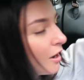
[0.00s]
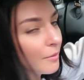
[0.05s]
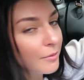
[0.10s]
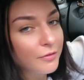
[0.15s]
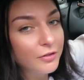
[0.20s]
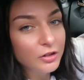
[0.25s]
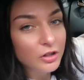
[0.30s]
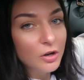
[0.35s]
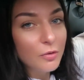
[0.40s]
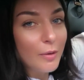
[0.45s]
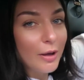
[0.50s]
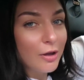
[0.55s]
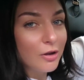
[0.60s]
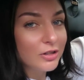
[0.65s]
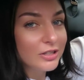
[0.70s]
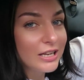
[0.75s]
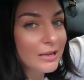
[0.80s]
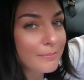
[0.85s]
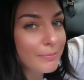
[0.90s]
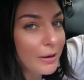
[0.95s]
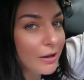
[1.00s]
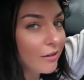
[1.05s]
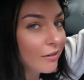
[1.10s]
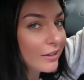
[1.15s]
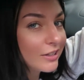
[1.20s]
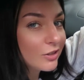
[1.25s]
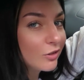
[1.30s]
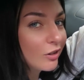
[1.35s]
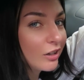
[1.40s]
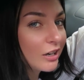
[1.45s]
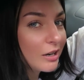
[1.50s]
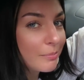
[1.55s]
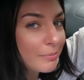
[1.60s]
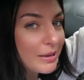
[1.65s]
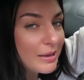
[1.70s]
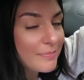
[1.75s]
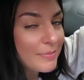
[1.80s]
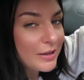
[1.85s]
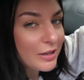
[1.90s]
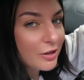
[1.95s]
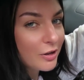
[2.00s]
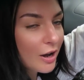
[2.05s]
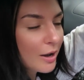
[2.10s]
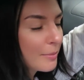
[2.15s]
If you don't wear your seatbelt, it's not going to beep at you.